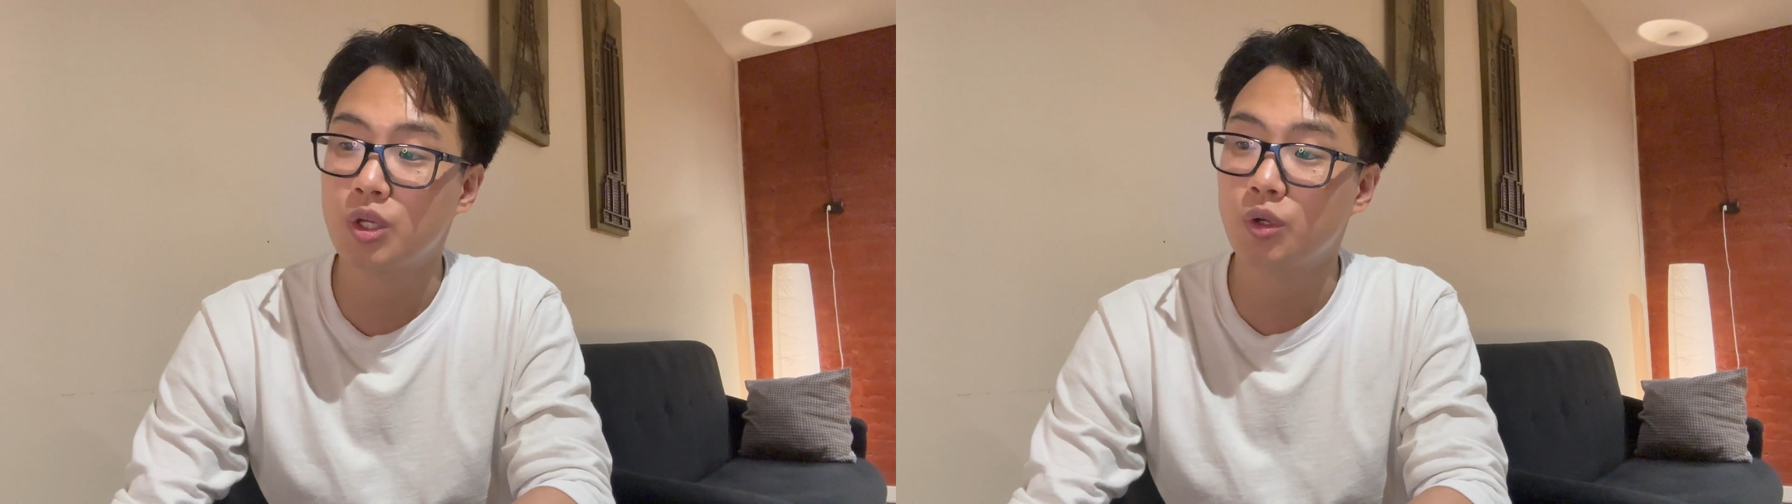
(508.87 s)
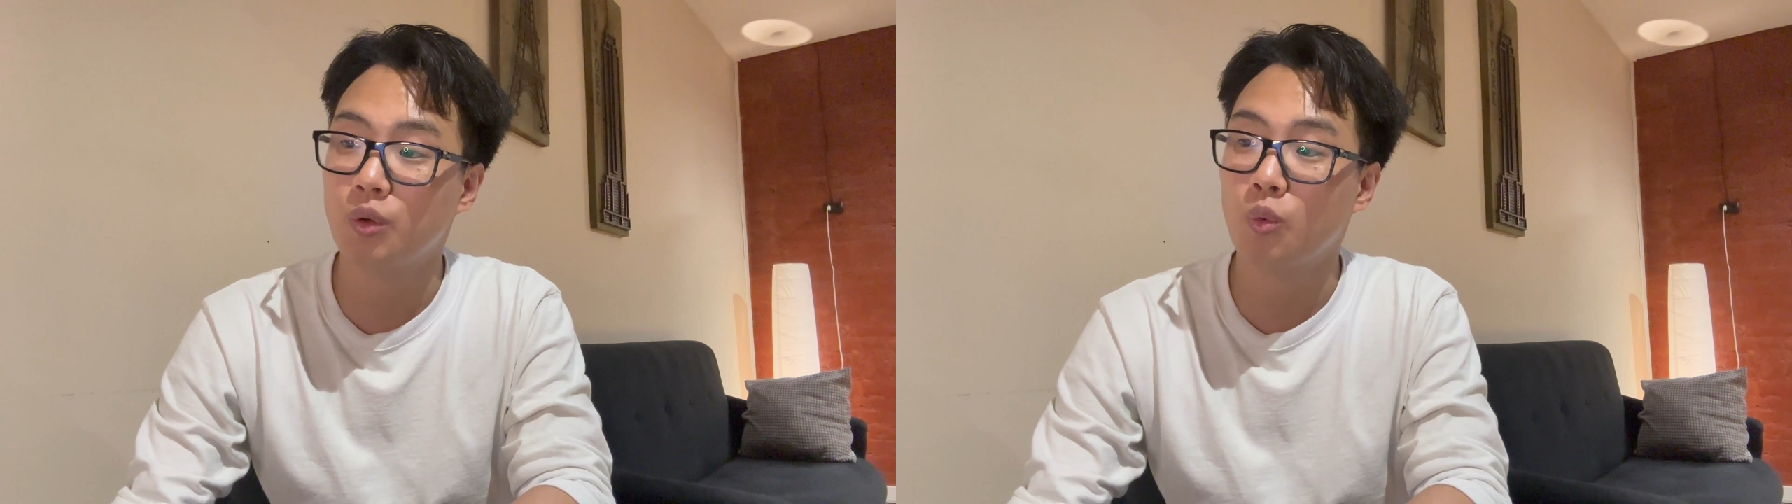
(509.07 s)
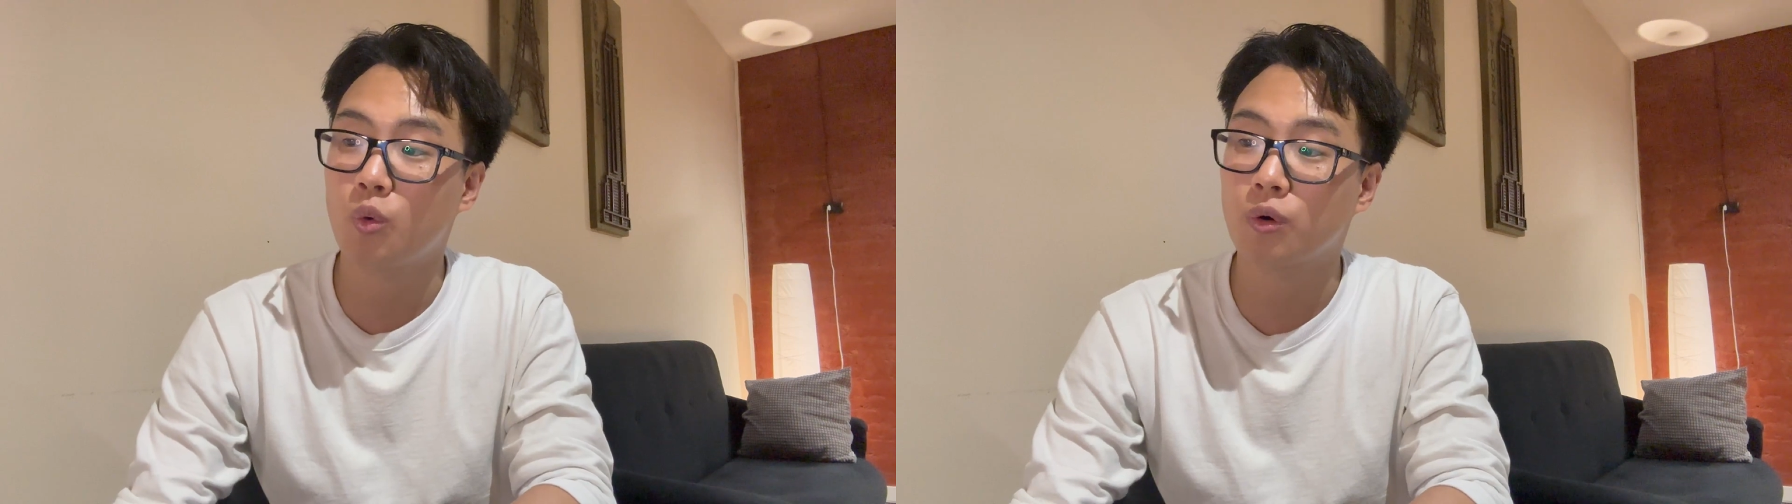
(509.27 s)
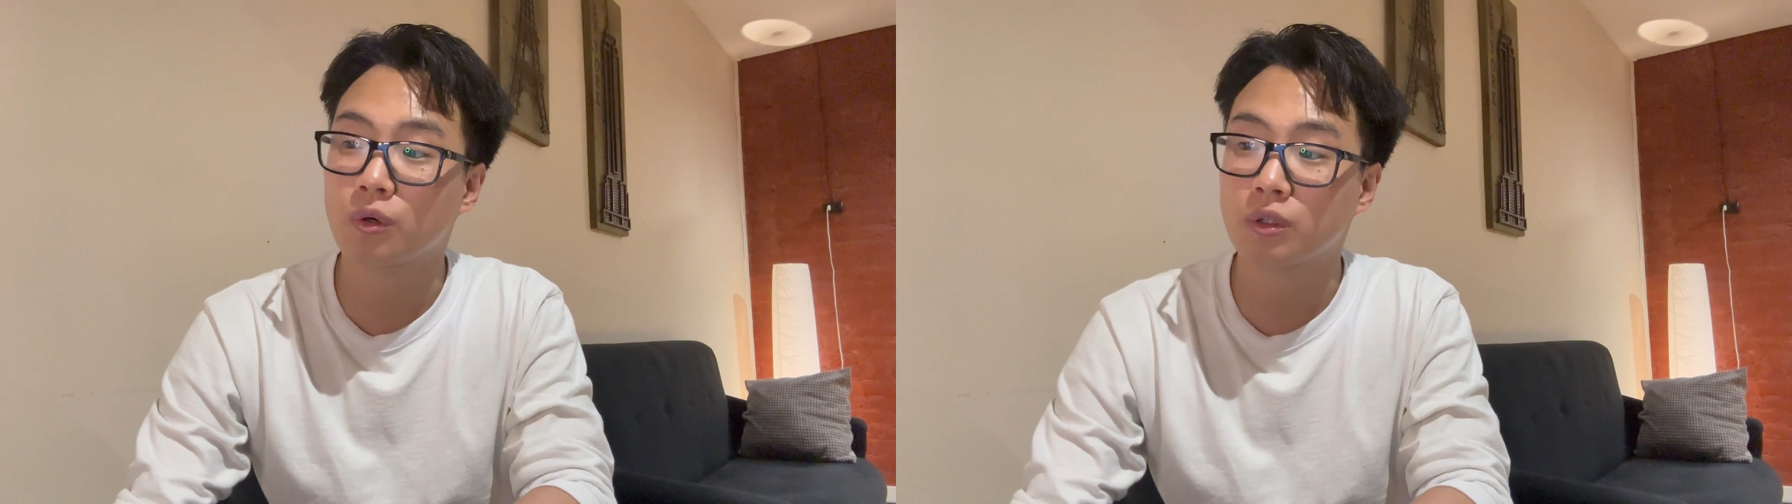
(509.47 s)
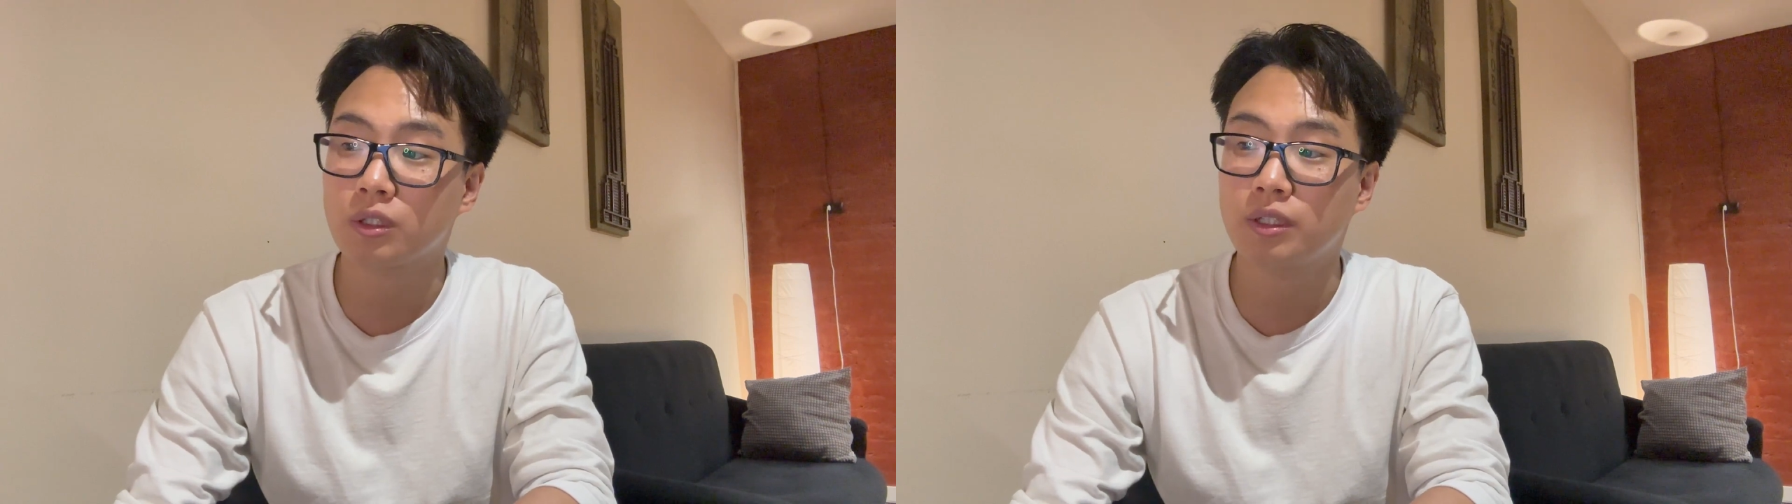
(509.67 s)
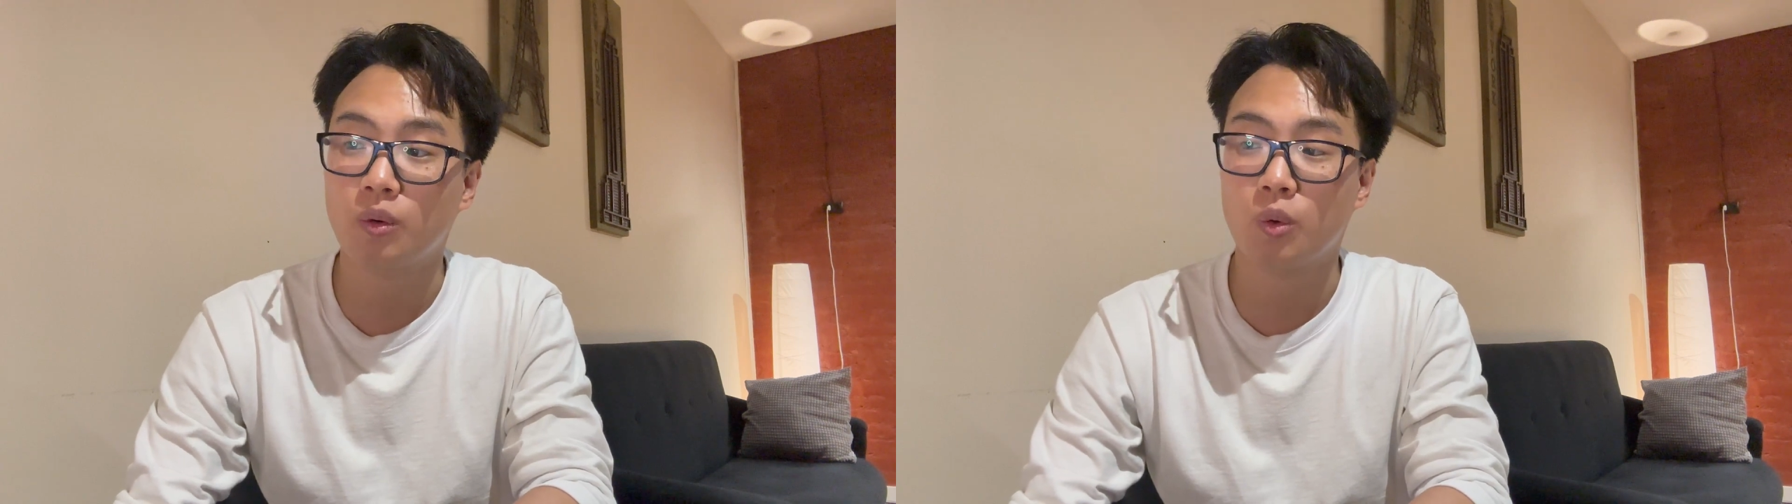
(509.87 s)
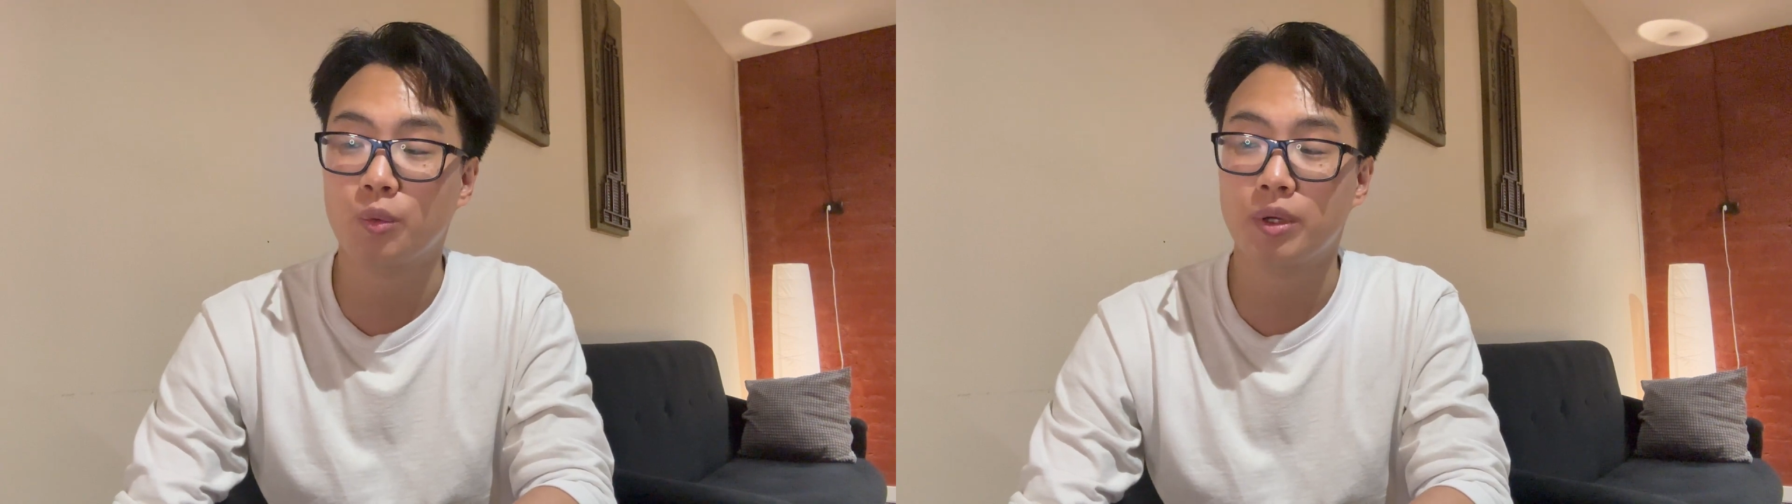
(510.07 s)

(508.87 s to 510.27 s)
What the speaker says: you work or